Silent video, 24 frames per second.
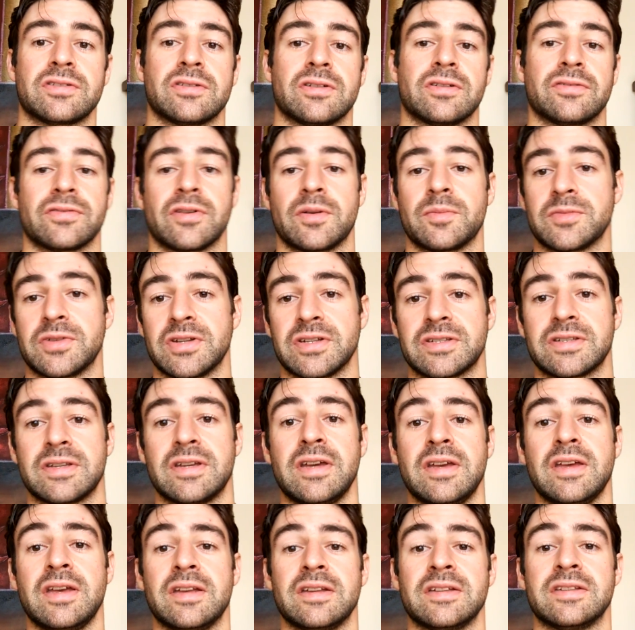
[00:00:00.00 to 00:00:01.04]
So if I'm just
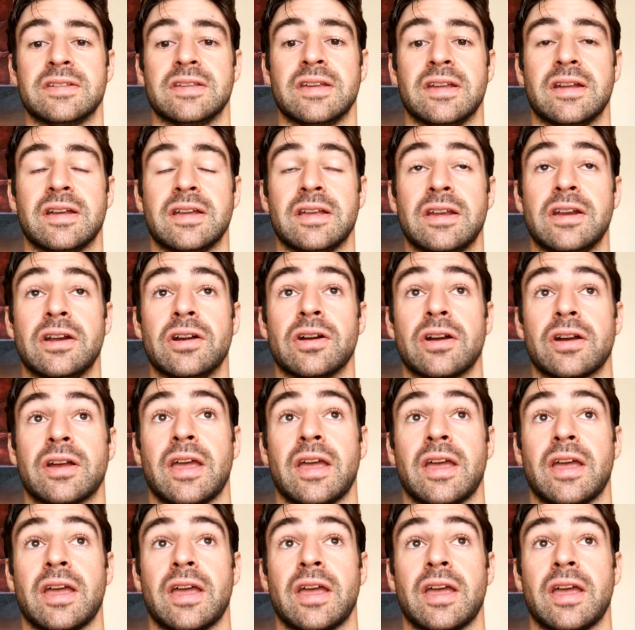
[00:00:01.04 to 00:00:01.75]
sitting here,